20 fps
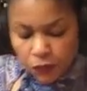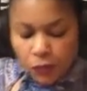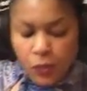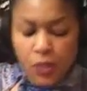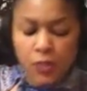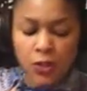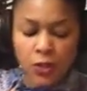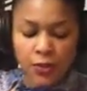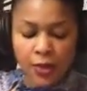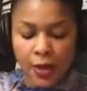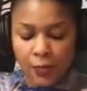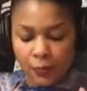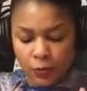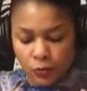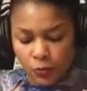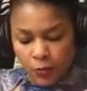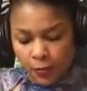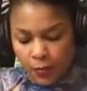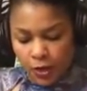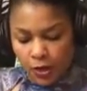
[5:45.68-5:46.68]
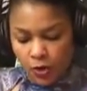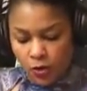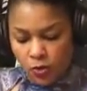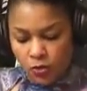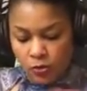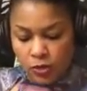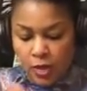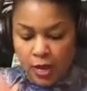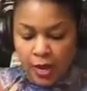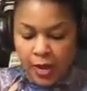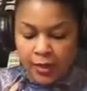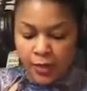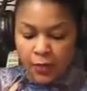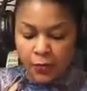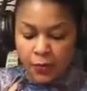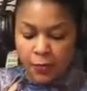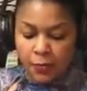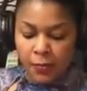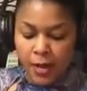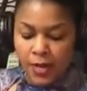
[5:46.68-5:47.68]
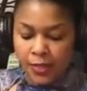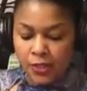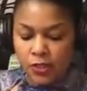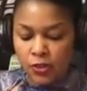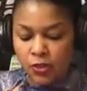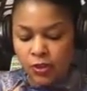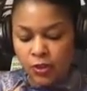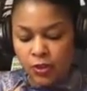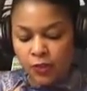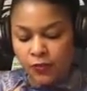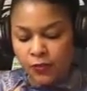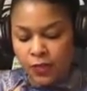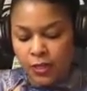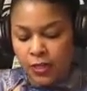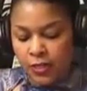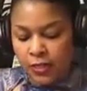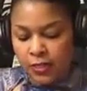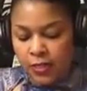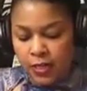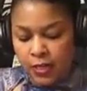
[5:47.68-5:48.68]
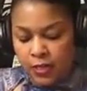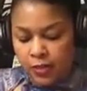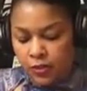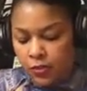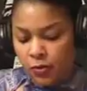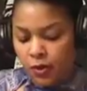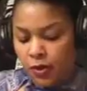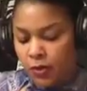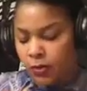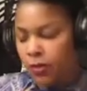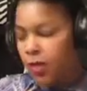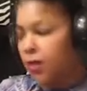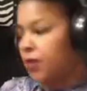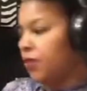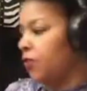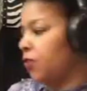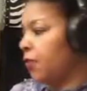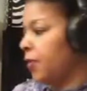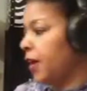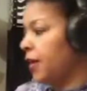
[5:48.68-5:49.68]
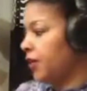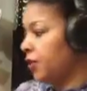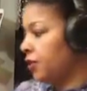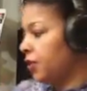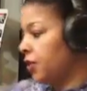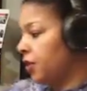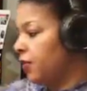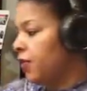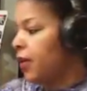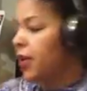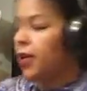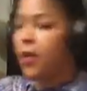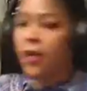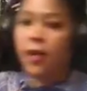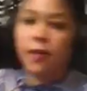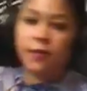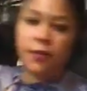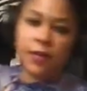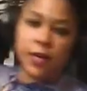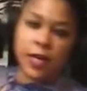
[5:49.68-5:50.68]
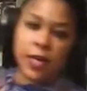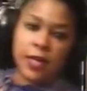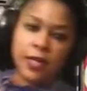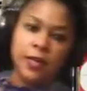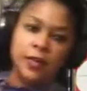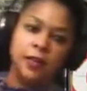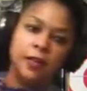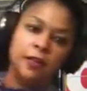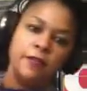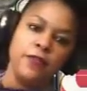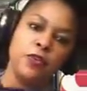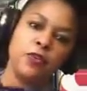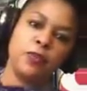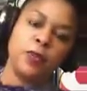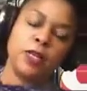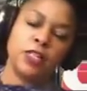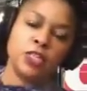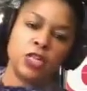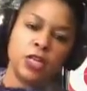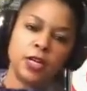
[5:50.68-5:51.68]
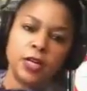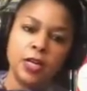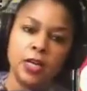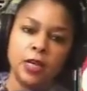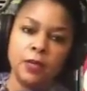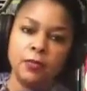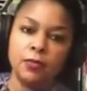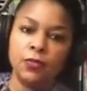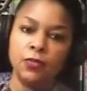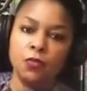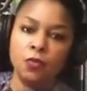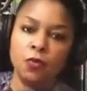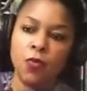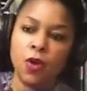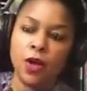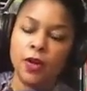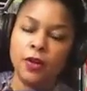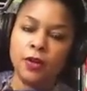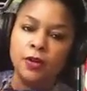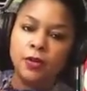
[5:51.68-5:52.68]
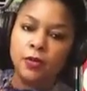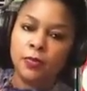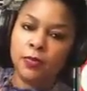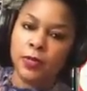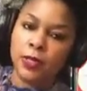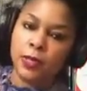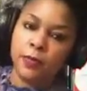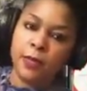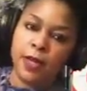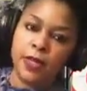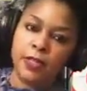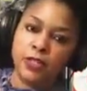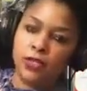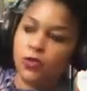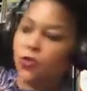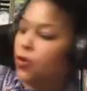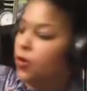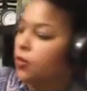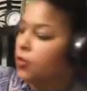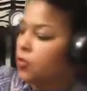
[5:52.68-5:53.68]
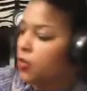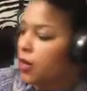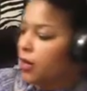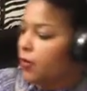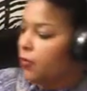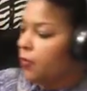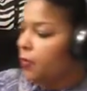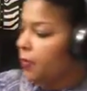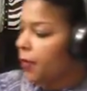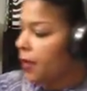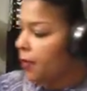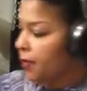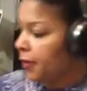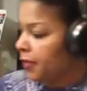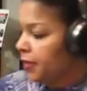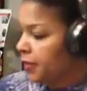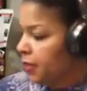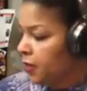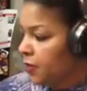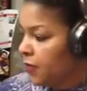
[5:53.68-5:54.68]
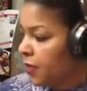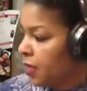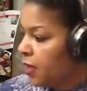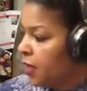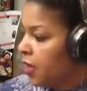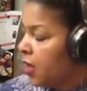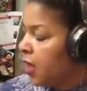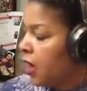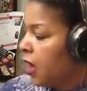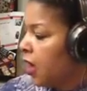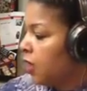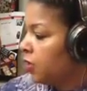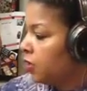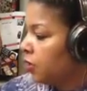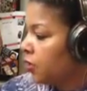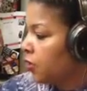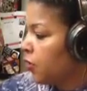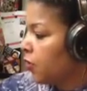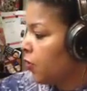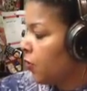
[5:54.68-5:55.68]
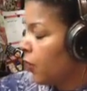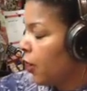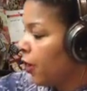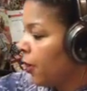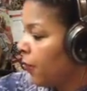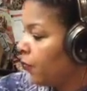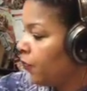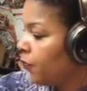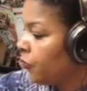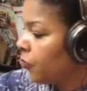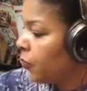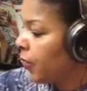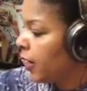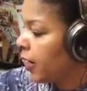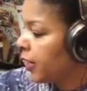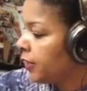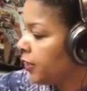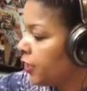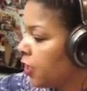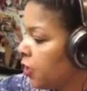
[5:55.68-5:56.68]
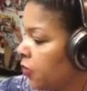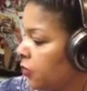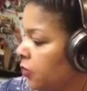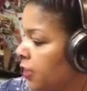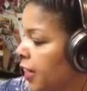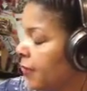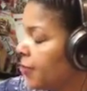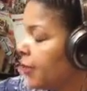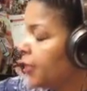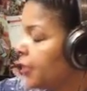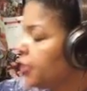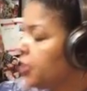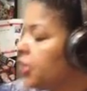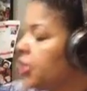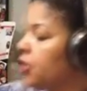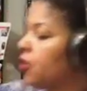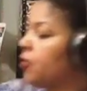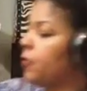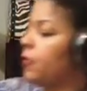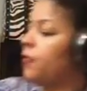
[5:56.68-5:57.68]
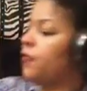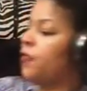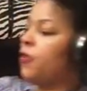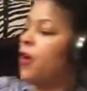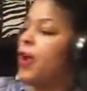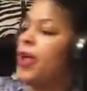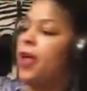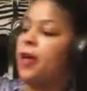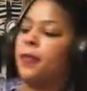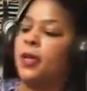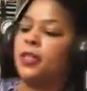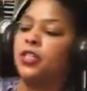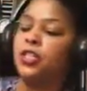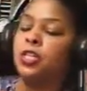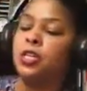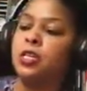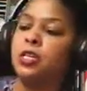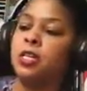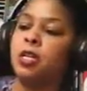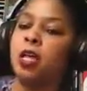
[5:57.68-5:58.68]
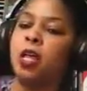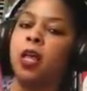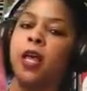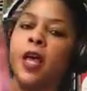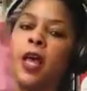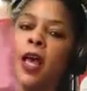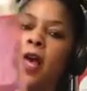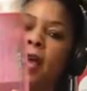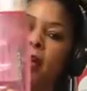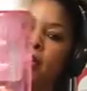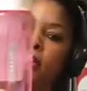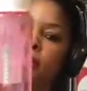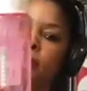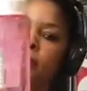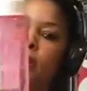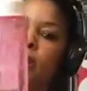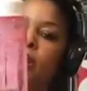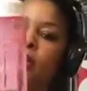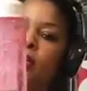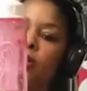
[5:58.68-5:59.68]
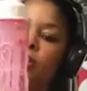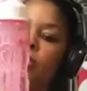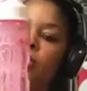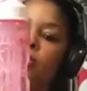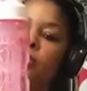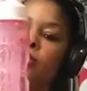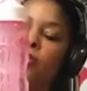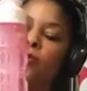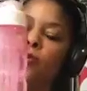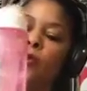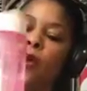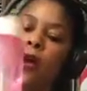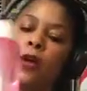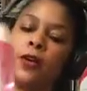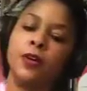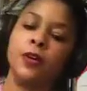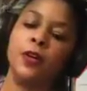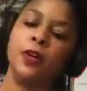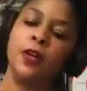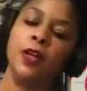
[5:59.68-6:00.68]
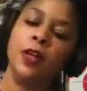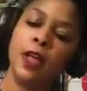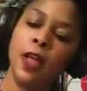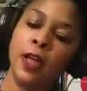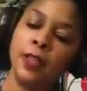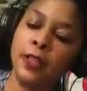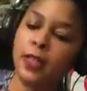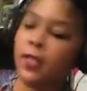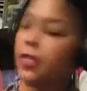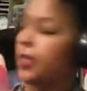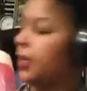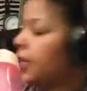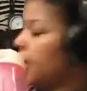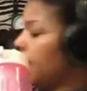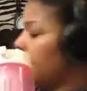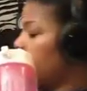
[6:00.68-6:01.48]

So that was one of my goals. And then remind yourself to get it done. So here's how you remind yourself. Every night, fill my jug up with water, put it by the door so I can remind myself. Also, when I don't take my jug, or before I had my jug, I had a smaller water. And then I